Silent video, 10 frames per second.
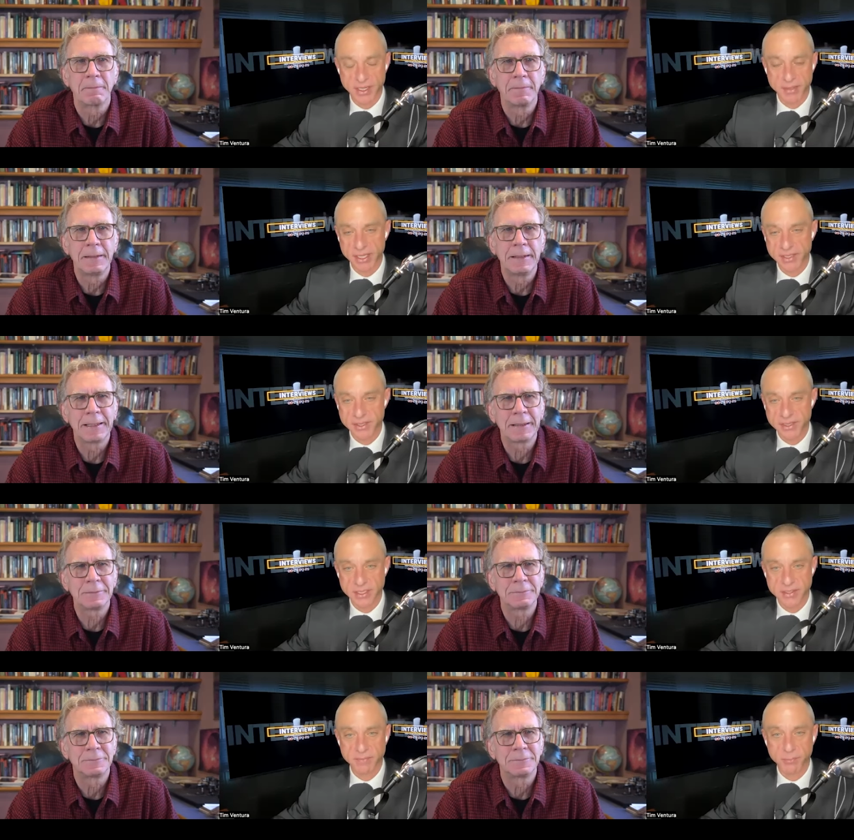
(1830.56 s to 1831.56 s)
Speaker 1: i mean that's mm-hmm.
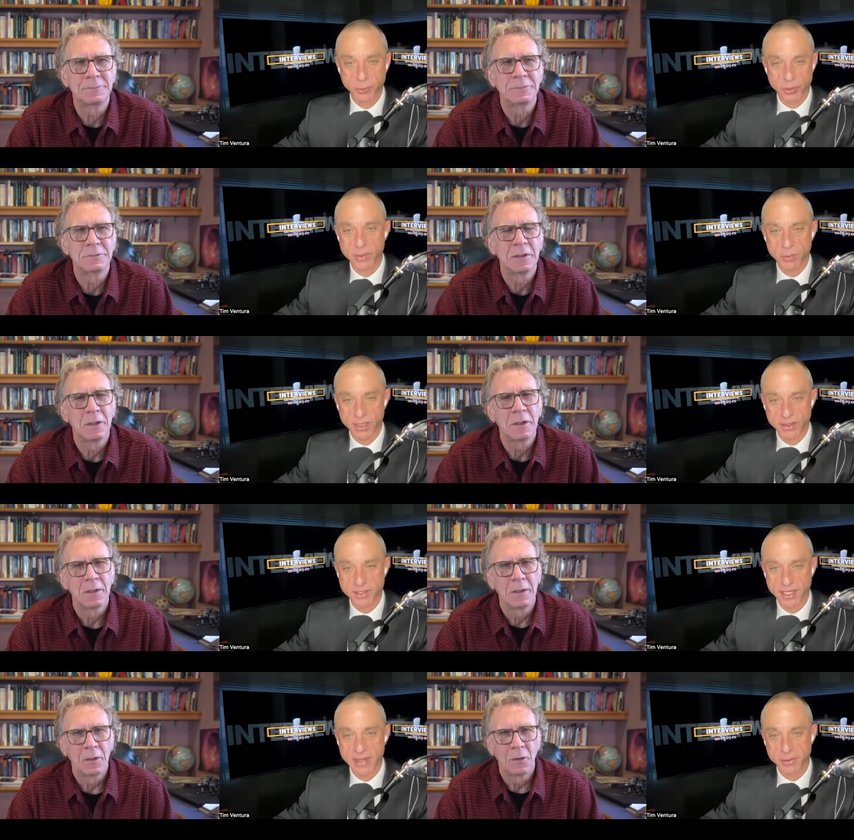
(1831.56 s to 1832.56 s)
that's pretty well
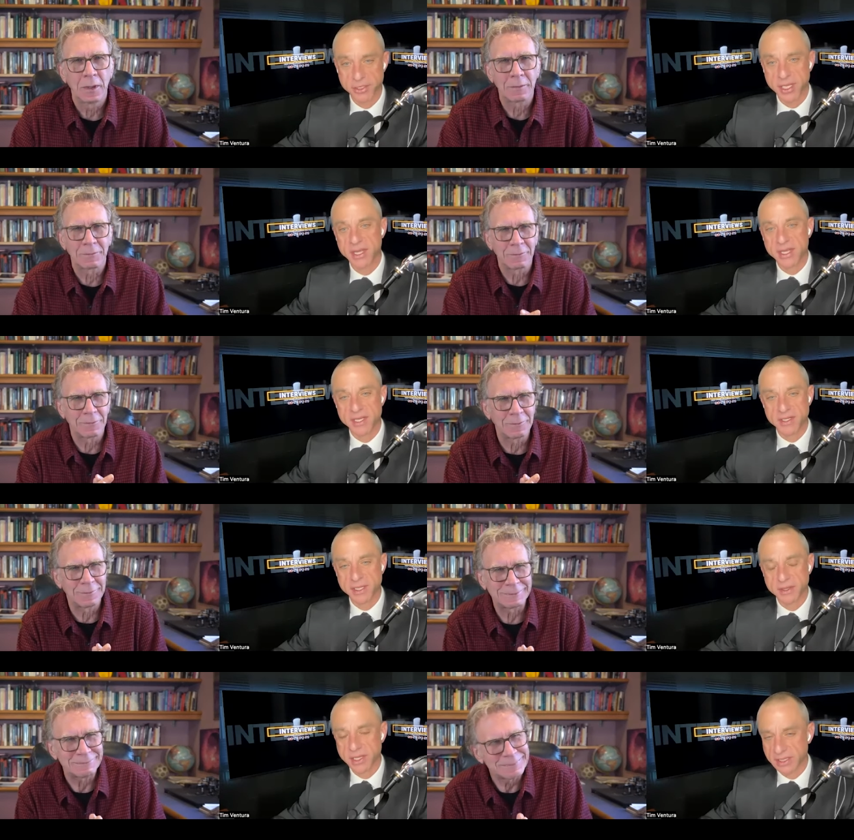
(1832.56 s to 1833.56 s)
established no. do
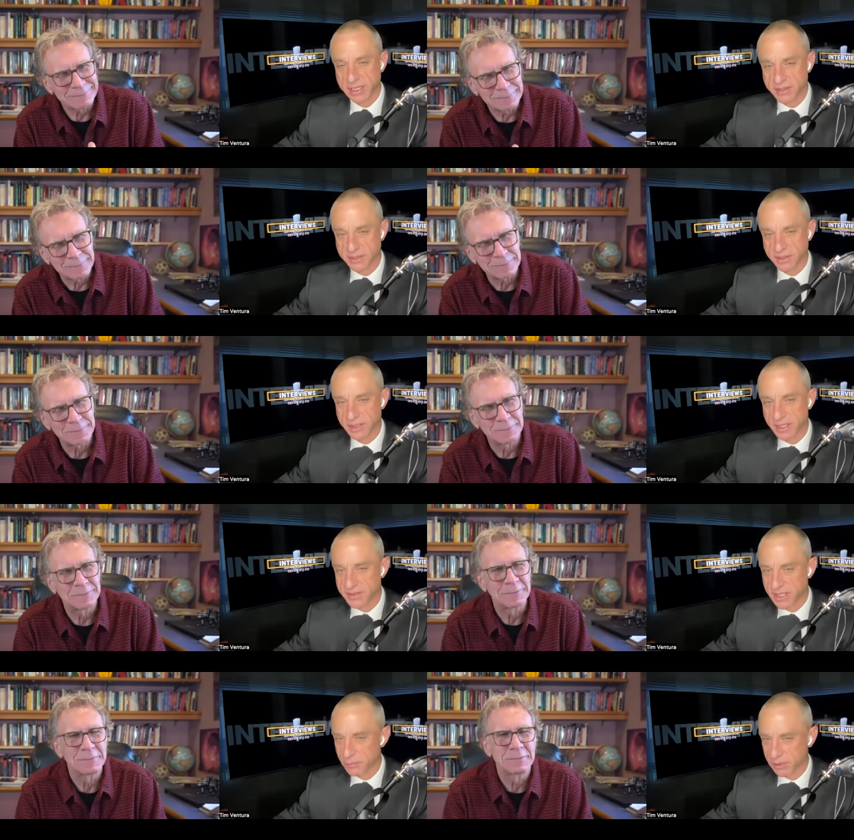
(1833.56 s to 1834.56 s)
you think that's is
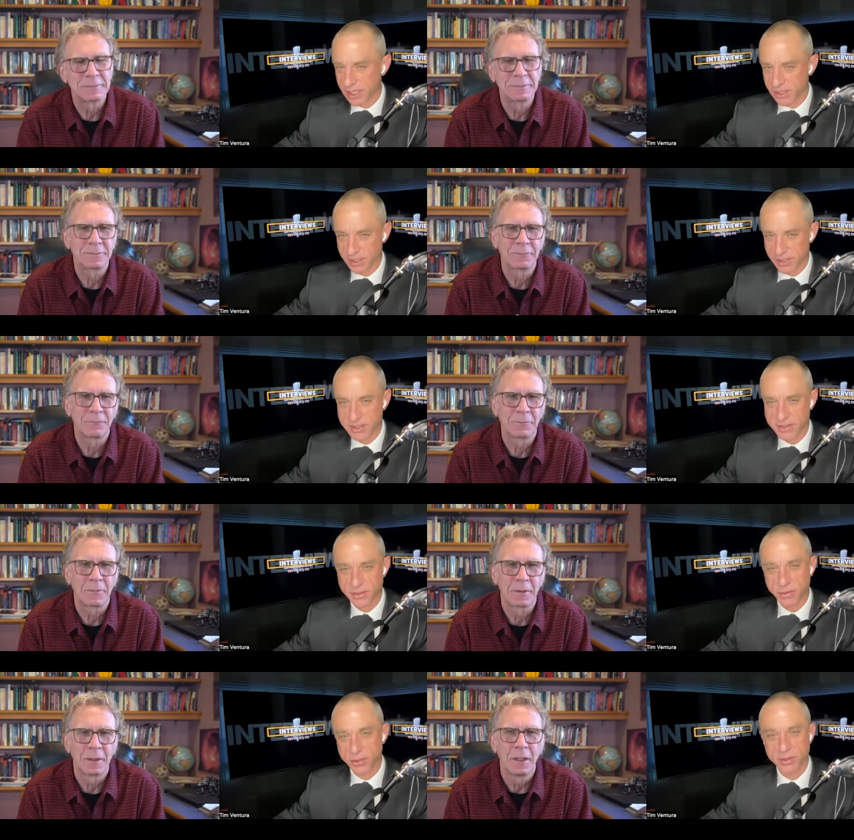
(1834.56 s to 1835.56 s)
that related to this
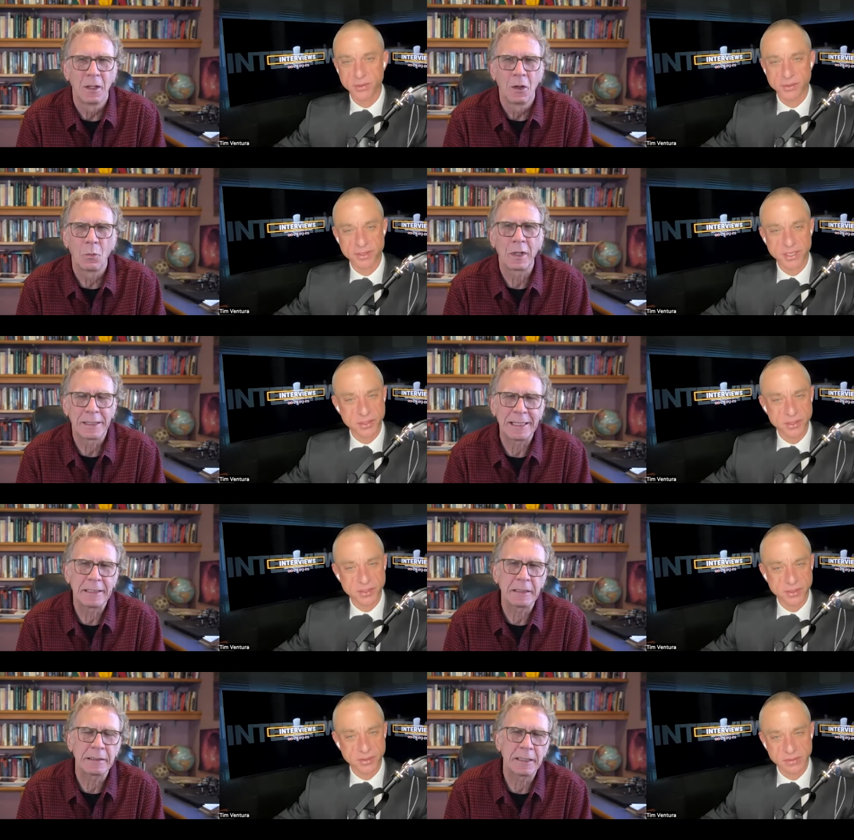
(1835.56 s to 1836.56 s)
or or is well, that just
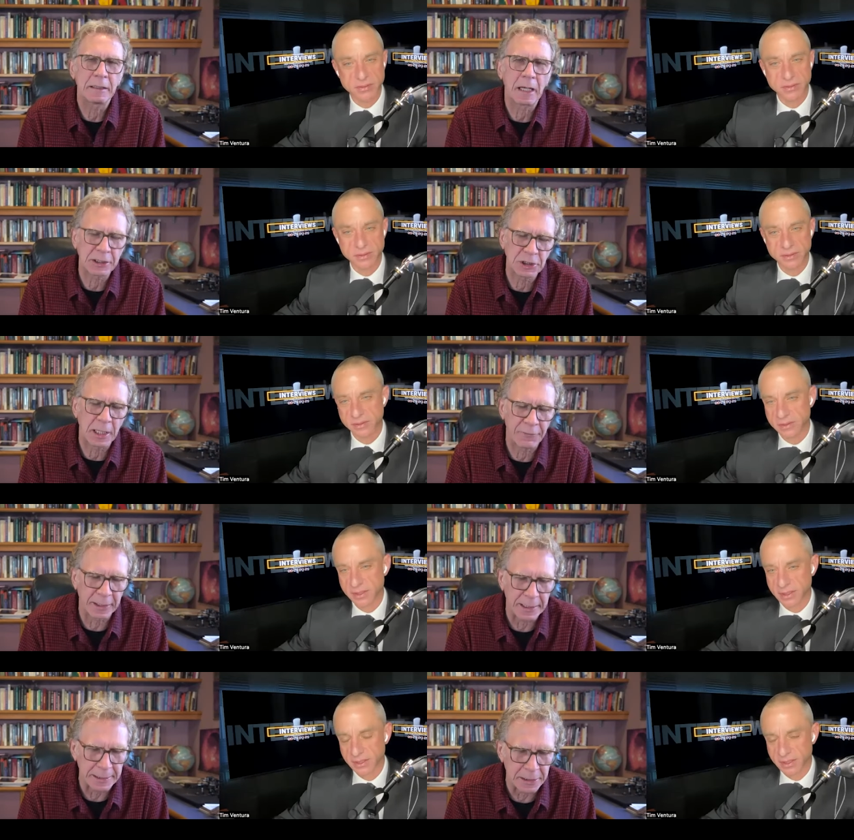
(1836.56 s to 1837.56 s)
Speaker 2: it, it, actually i
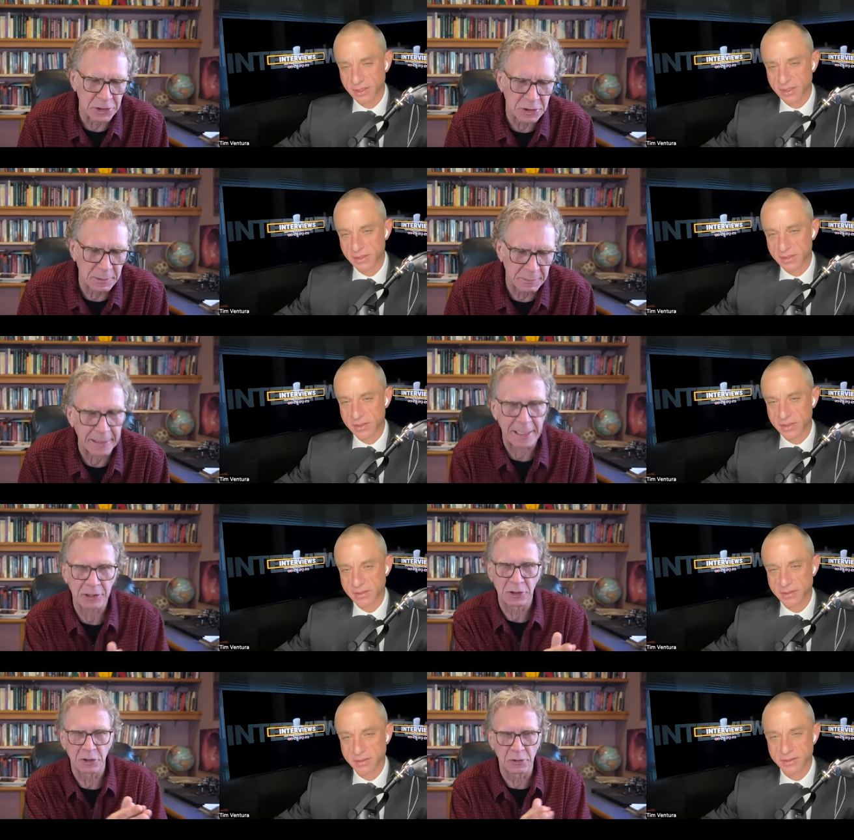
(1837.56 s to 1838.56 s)
think it is that
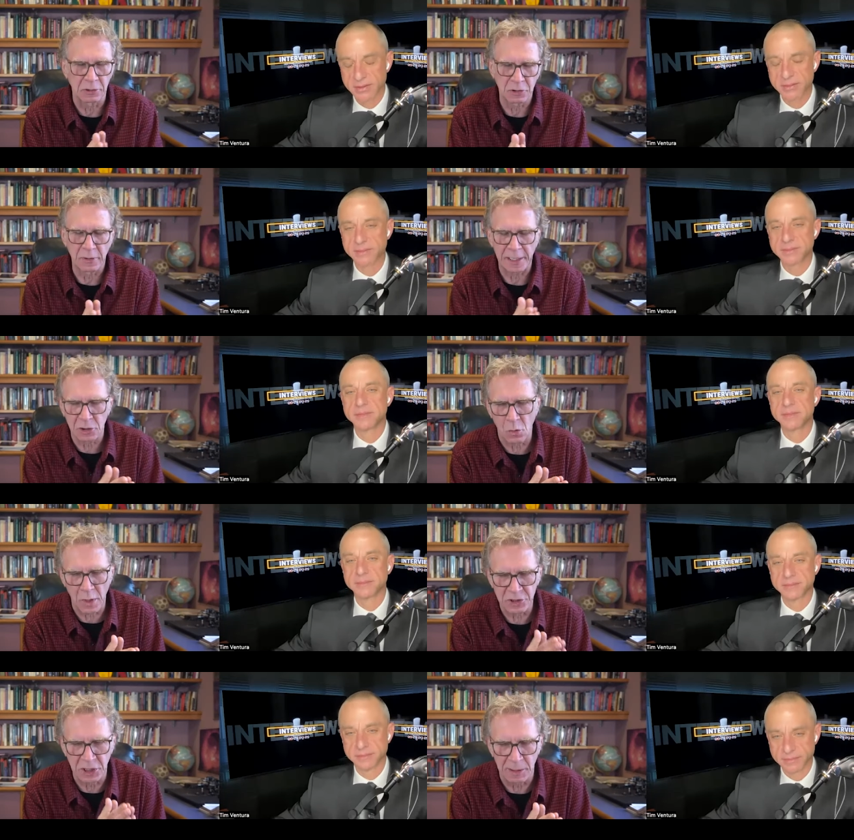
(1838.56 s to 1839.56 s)
actually there's that's
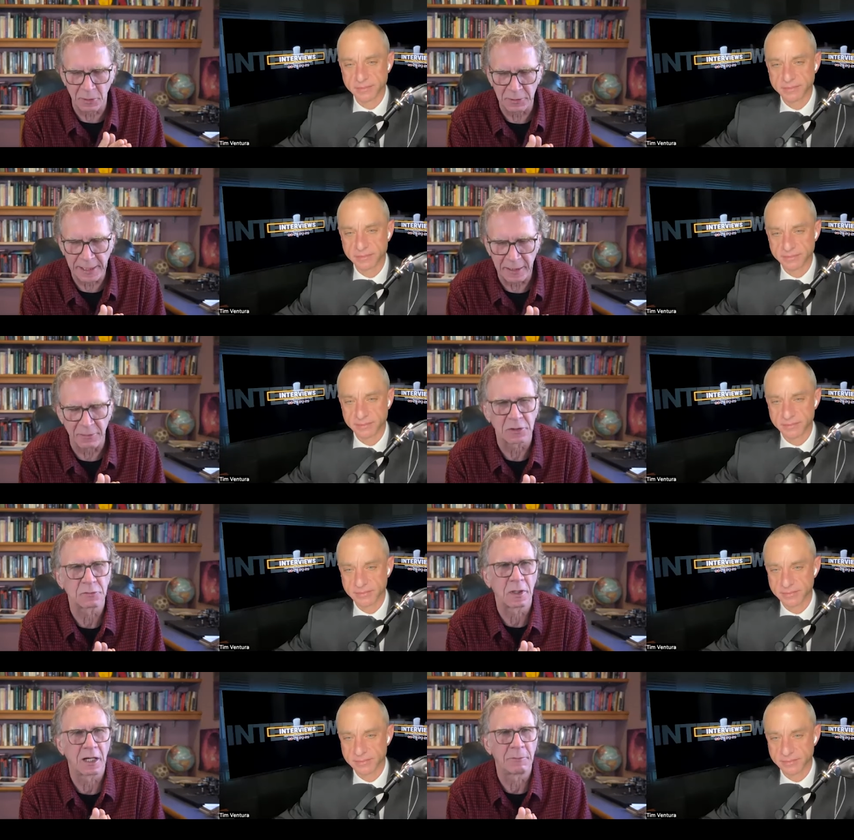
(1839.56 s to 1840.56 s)
questionable data there's
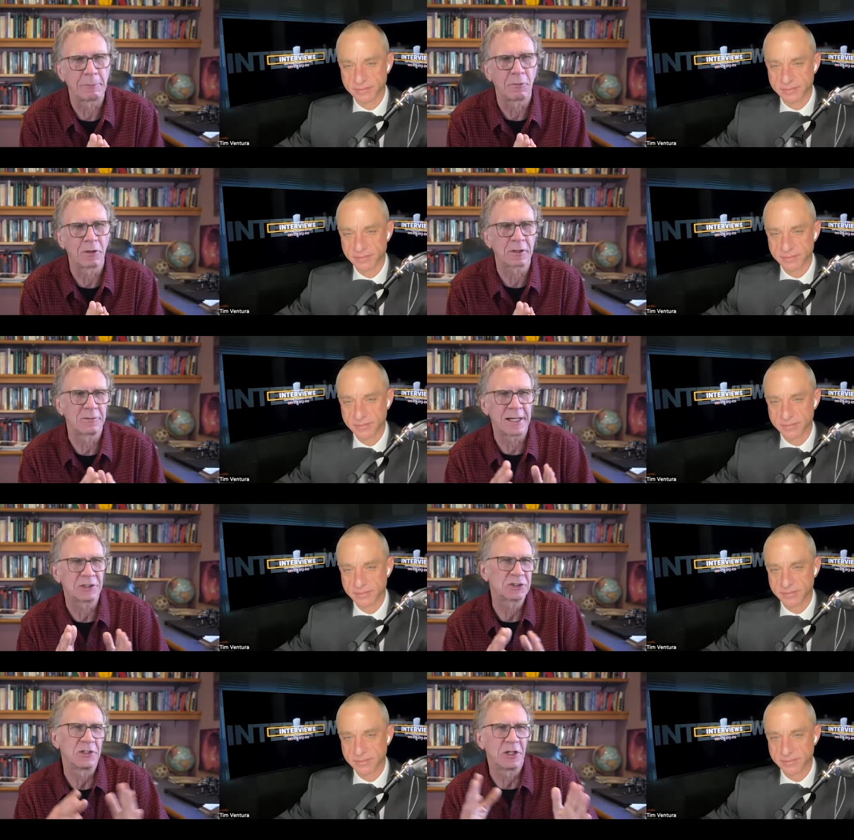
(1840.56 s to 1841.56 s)
a lot of people looked at that and
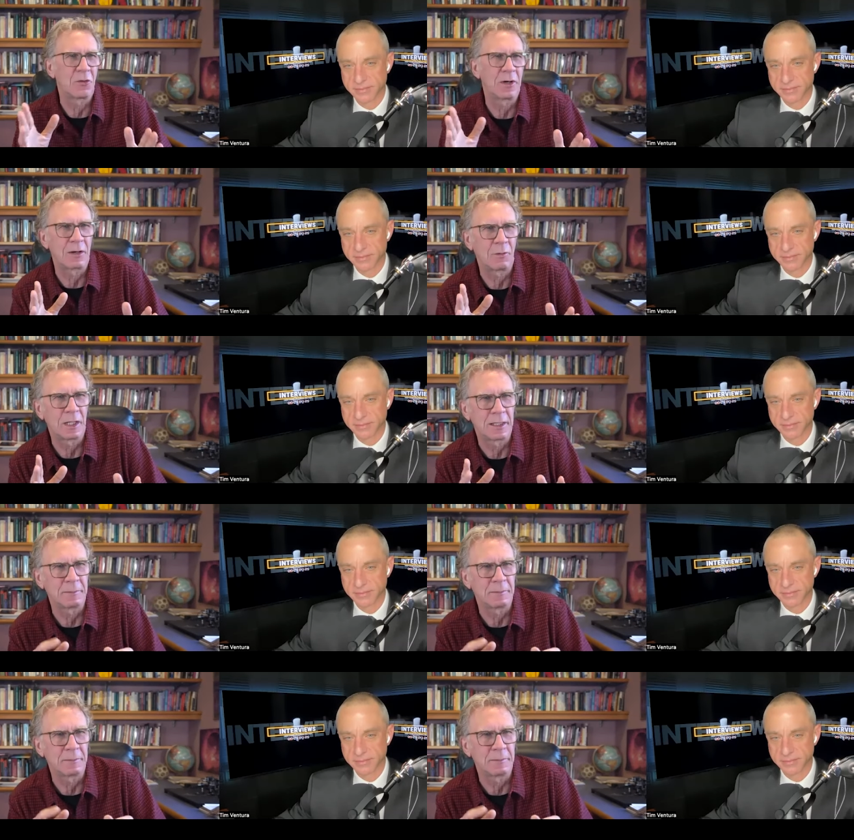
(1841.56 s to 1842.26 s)
said no not really